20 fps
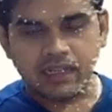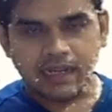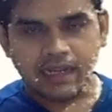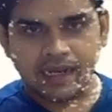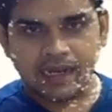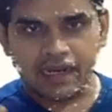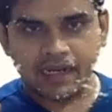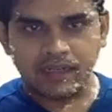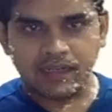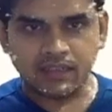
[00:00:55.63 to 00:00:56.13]

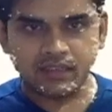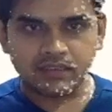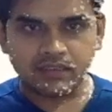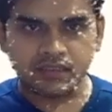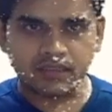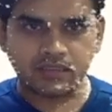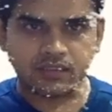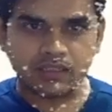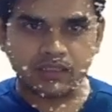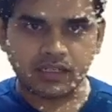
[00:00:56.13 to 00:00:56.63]
and the
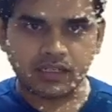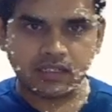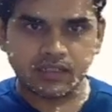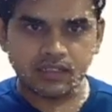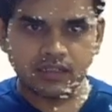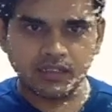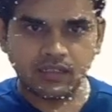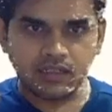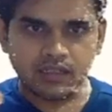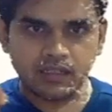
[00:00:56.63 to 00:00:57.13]

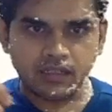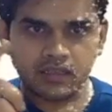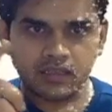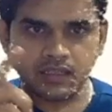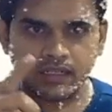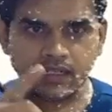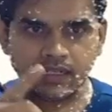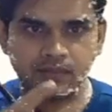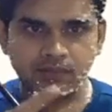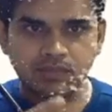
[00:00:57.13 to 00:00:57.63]
circle
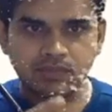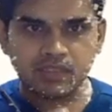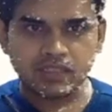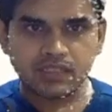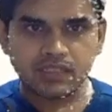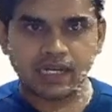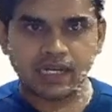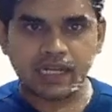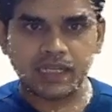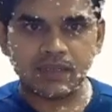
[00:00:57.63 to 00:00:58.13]

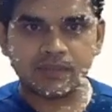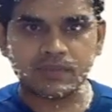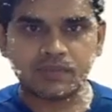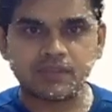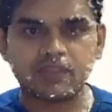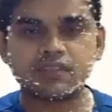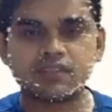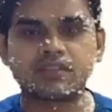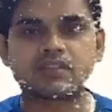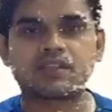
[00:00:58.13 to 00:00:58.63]
circumscribes
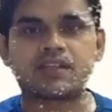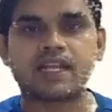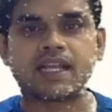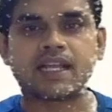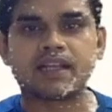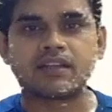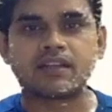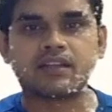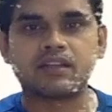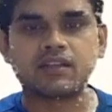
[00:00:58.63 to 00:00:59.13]
this
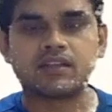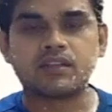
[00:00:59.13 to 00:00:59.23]
triangle.